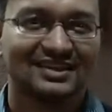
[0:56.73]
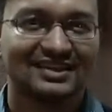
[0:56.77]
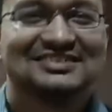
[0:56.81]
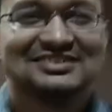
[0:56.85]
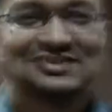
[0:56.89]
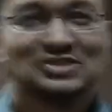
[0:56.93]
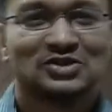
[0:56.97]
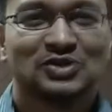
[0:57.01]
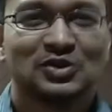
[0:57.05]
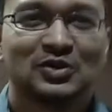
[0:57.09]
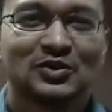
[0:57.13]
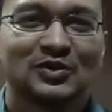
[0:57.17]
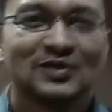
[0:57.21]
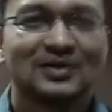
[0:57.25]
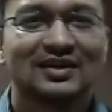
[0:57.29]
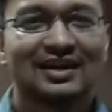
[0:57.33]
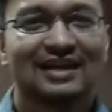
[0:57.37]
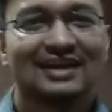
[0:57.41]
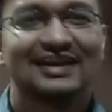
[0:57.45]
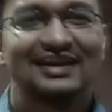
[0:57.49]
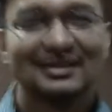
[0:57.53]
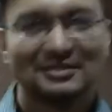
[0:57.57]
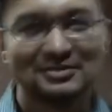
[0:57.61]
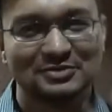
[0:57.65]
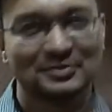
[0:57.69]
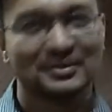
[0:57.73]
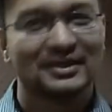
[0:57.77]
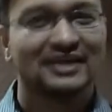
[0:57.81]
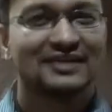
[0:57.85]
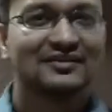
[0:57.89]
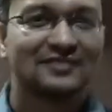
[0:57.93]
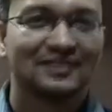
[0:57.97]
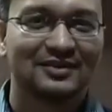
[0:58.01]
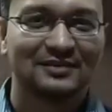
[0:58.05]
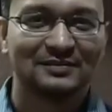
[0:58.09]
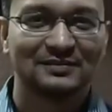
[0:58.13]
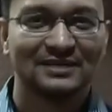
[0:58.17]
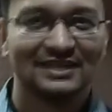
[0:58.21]
So currently I'm speaking
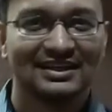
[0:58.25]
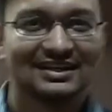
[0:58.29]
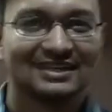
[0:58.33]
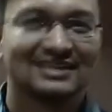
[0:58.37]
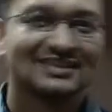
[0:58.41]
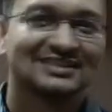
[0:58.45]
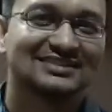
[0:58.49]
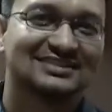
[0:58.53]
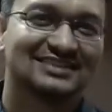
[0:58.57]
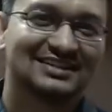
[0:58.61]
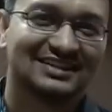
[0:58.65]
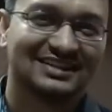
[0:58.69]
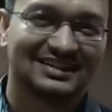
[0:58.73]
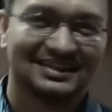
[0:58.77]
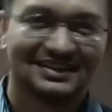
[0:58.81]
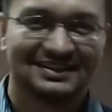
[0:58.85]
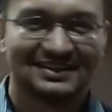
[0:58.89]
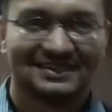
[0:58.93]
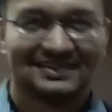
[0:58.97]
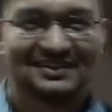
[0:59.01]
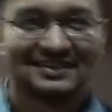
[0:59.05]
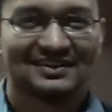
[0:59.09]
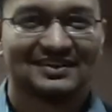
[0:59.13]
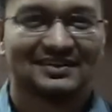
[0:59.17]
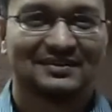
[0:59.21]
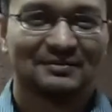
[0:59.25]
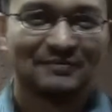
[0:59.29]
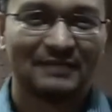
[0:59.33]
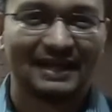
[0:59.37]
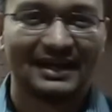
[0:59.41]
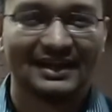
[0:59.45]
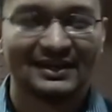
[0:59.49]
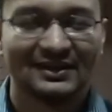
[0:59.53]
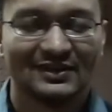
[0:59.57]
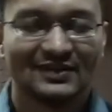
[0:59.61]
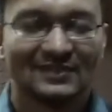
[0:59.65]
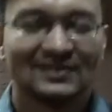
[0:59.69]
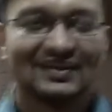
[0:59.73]
from NIAS uh, uh,
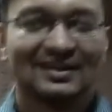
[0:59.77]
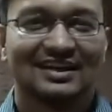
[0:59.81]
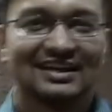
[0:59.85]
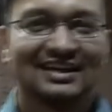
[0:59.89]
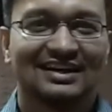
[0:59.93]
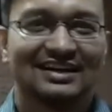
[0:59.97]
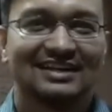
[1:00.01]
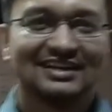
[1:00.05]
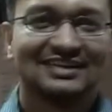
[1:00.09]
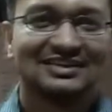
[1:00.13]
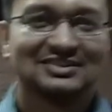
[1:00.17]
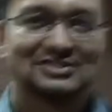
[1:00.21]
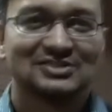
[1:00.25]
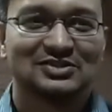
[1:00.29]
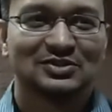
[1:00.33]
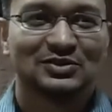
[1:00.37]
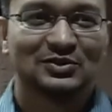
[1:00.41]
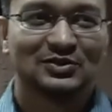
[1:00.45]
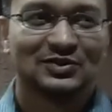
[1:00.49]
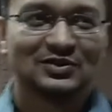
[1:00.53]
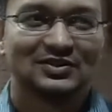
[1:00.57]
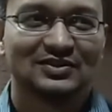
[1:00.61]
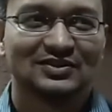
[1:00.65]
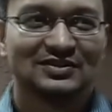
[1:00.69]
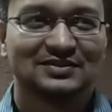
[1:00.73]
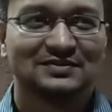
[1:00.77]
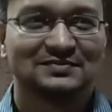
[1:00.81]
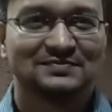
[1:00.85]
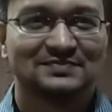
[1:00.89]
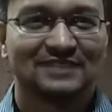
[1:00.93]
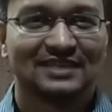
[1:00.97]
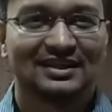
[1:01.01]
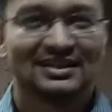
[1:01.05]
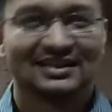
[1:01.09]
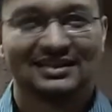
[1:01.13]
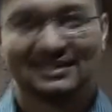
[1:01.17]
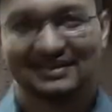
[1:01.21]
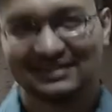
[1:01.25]
Bangalore. Uh, so
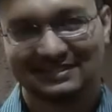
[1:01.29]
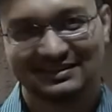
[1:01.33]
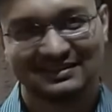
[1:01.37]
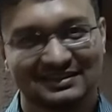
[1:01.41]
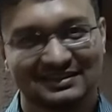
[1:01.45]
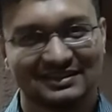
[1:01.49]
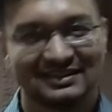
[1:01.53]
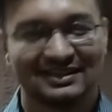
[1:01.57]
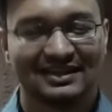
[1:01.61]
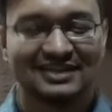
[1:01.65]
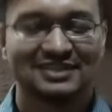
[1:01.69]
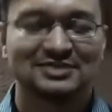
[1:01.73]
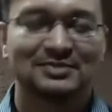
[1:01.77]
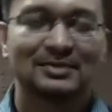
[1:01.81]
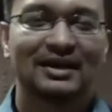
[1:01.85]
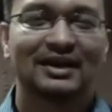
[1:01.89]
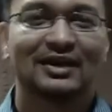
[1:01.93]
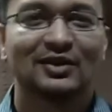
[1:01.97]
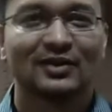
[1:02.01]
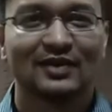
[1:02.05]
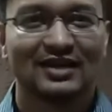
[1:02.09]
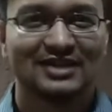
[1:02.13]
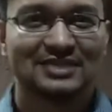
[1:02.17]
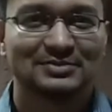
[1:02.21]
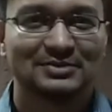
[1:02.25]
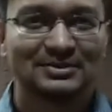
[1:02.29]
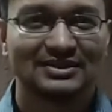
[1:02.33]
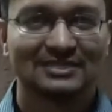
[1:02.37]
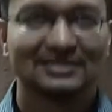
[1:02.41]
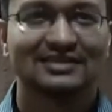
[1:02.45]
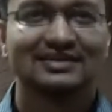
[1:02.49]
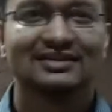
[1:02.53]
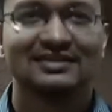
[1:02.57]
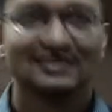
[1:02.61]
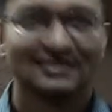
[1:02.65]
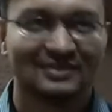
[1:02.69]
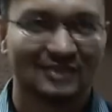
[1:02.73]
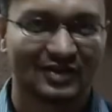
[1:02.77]
uh, NIAS Bangalore has been
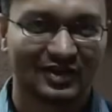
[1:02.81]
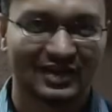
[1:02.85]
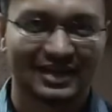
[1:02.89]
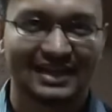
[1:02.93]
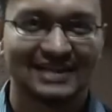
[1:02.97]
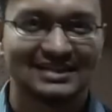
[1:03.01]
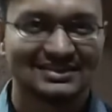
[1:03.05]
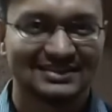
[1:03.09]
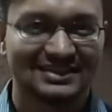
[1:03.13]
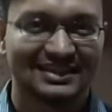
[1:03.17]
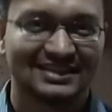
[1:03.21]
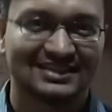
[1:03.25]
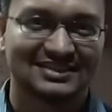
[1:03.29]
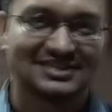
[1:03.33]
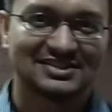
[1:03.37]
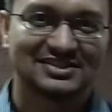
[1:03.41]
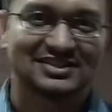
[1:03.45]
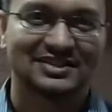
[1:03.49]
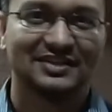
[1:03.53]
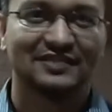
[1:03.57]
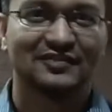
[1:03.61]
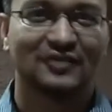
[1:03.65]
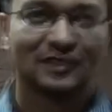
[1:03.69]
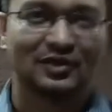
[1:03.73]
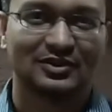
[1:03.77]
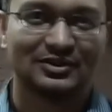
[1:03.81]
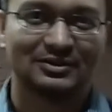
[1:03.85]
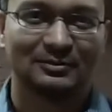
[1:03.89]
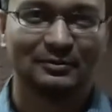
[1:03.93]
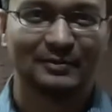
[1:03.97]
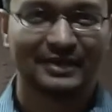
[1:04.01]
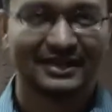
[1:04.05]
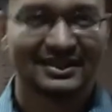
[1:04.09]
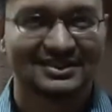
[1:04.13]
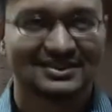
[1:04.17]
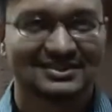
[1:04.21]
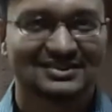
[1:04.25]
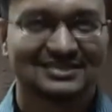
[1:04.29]
the organizing agency for the
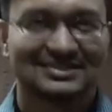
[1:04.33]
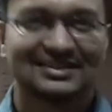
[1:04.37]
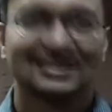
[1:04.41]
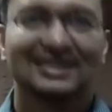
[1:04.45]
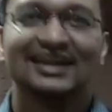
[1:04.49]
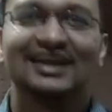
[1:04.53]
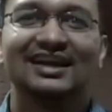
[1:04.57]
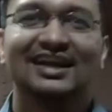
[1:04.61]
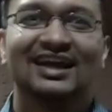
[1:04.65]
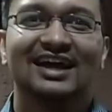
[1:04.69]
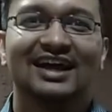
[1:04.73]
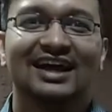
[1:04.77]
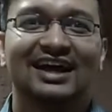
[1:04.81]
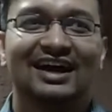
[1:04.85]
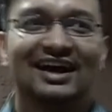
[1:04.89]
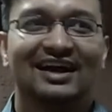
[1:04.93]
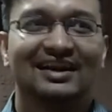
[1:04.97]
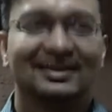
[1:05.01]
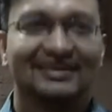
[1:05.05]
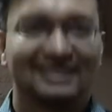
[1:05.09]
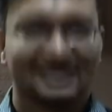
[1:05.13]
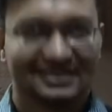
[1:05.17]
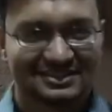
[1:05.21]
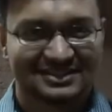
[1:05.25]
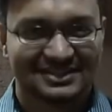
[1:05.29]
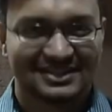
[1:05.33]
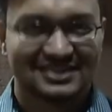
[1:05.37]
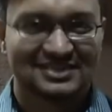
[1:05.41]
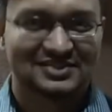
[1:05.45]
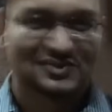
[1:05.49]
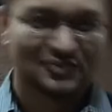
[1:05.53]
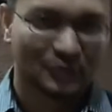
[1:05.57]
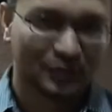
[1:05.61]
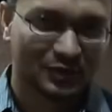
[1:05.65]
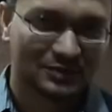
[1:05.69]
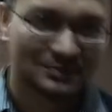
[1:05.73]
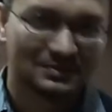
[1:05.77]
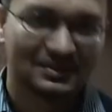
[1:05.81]
BRICS uh, Young Science
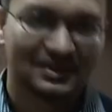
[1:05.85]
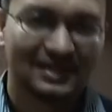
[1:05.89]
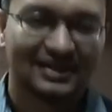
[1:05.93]
Forum.